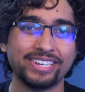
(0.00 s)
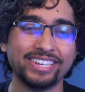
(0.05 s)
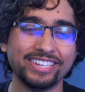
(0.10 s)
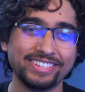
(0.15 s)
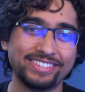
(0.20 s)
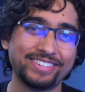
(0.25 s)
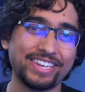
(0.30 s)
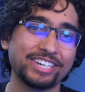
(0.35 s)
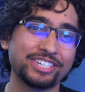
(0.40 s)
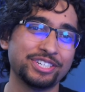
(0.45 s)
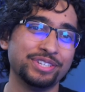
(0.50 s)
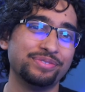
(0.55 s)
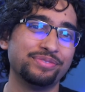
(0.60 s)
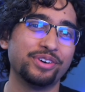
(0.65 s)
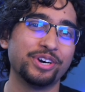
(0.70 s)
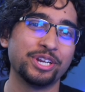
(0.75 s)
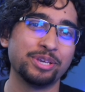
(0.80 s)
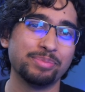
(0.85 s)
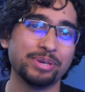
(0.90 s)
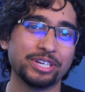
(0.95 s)
It's actually
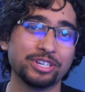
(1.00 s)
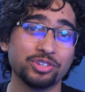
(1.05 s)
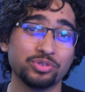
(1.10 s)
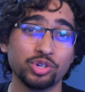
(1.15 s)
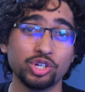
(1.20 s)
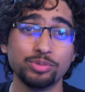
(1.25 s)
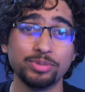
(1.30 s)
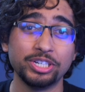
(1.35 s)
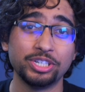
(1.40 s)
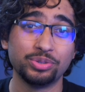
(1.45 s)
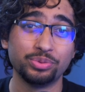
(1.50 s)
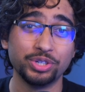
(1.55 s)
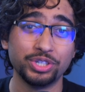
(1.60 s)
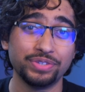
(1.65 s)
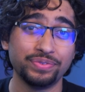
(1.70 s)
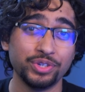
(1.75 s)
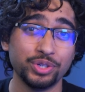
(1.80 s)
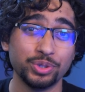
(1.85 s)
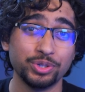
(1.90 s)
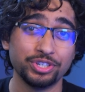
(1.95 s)
funny because one of my Twitch
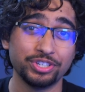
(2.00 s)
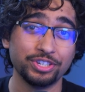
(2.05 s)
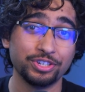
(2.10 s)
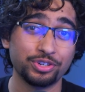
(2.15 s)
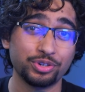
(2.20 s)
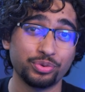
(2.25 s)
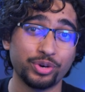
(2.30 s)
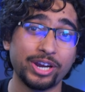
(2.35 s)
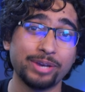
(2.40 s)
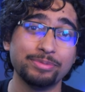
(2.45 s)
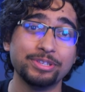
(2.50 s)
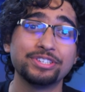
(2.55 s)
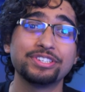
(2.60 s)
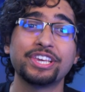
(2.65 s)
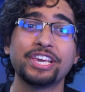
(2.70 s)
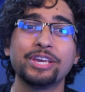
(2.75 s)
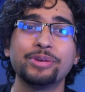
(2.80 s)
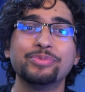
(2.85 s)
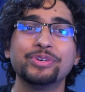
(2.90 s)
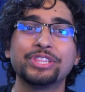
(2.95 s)
viewers described this
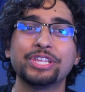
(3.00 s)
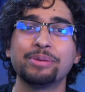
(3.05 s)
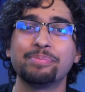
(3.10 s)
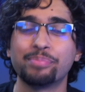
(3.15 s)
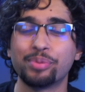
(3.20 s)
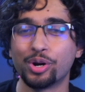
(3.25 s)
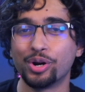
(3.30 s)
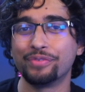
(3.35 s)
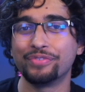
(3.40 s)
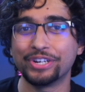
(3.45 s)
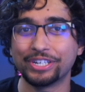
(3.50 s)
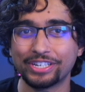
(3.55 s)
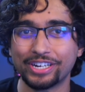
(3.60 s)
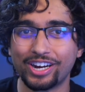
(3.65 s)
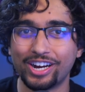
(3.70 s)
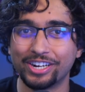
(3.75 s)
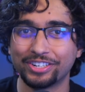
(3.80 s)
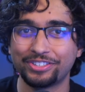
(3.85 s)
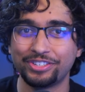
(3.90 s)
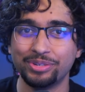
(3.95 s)
game with a perfect
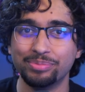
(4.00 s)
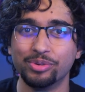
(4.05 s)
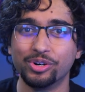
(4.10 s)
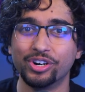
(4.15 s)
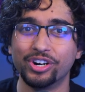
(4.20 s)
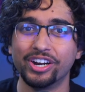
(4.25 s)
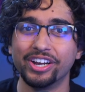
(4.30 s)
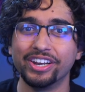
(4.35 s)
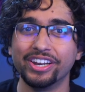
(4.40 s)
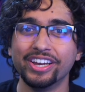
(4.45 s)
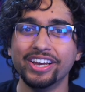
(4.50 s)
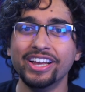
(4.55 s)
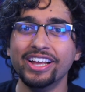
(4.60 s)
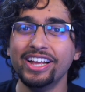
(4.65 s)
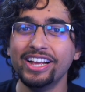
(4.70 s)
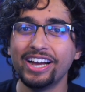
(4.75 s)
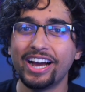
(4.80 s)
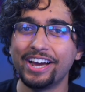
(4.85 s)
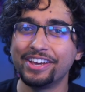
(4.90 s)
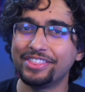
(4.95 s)
oxymoron.
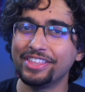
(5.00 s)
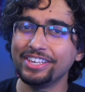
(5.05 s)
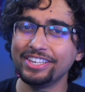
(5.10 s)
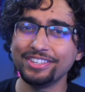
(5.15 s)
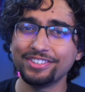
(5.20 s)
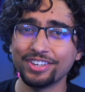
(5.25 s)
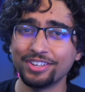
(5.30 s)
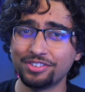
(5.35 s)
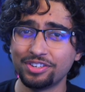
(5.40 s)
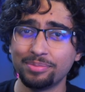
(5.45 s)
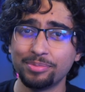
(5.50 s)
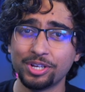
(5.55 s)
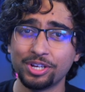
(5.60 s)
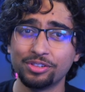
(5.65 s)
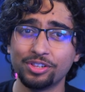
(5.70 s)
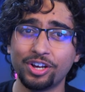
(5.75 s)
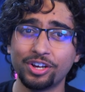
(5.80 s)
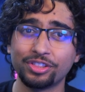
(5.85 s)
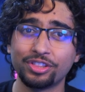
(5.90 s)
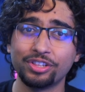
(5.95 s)
I think he said something
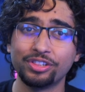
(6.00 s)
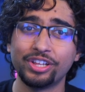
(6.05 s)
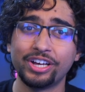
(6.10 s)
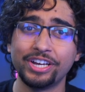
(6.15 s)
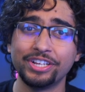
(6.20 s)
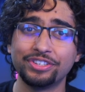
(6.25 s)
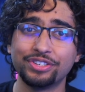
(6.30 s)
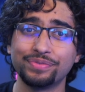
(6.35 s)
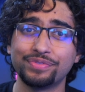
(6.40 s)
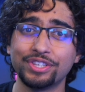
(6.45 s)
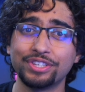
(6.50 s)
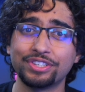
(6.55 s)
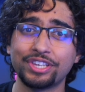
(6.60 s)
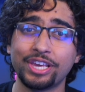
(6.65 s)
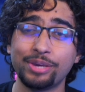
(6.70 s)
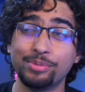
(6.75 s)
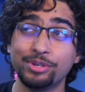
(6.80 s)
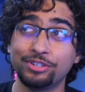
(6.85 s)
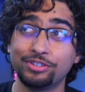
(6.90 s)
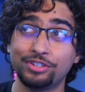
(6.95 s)
along the lines of this
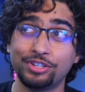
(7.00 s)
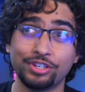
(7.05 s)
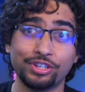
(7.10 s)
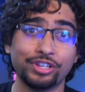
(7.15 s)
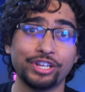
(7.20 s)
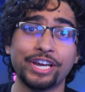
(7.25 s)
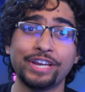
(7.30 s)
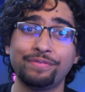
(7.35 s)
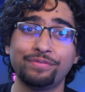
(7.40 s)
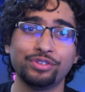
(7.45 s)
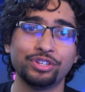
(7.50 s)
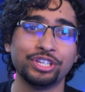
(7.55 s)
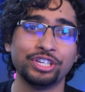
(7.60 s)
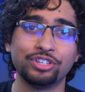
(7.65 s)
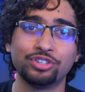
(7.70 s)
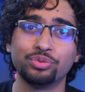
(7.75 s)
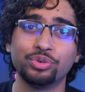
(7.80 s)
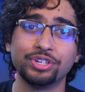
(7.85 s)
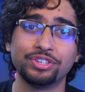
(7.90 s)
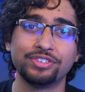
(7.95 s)
game is delightfully
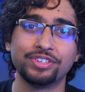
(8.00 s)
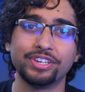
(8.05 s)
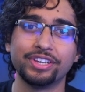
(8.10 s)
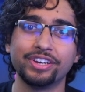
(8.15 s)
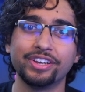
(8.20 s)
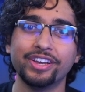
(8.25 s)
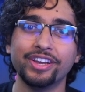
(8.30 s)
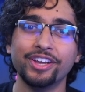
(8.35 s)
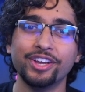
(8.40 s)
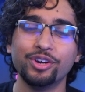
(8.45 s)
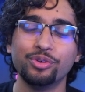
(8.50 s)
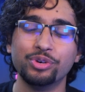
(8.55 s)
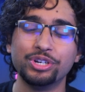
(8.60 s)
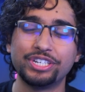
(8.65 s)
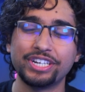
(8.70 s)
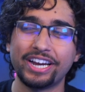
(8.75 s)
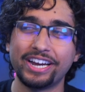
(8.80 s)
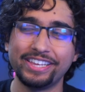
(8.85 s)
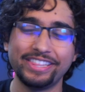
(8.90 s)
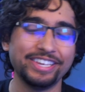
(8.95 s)
twisted,
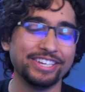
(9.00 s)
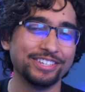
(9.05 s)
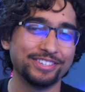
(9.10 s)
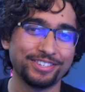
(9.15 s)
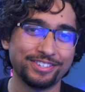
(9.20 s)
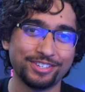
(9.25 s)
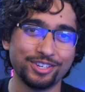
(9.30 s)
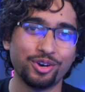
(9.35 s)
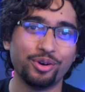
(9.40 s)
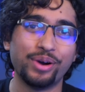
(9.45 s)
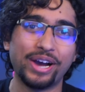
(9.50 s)
which I think is so